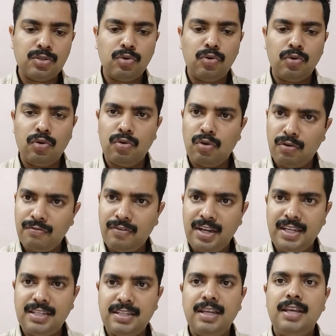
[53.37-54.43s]
So of
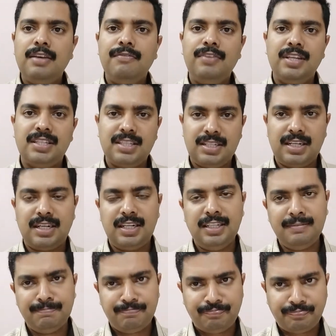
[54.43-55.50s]
late we are
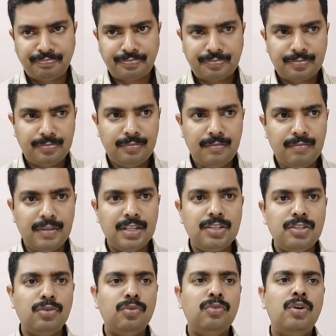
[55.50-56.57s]
starting.
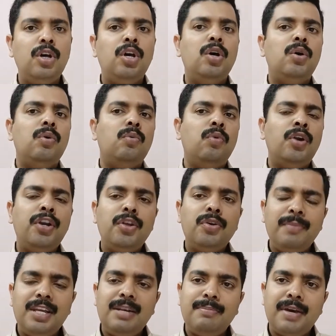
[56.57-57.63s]
So what do you
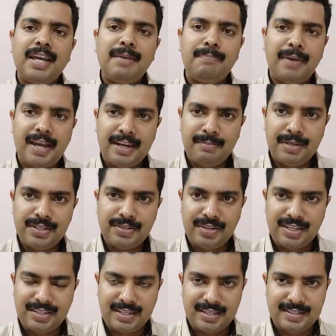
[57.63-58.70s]
mean by a
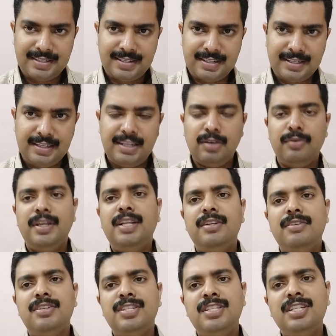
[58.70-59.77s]
parametric test? Now
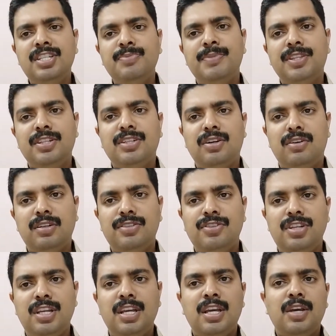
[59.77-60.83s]
in research
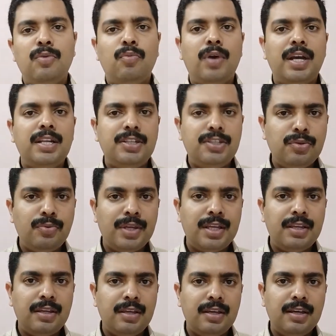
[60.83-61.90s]
methodology, while
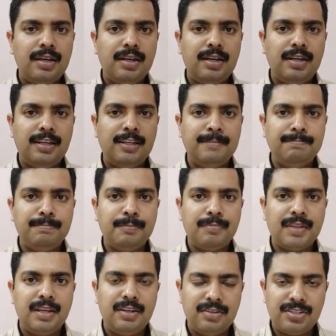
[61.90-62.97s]
doing
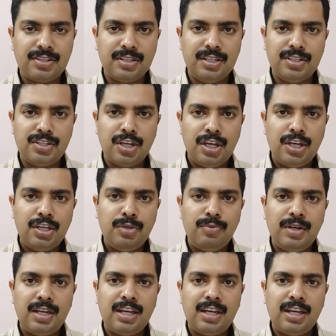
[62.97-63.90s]
research, you will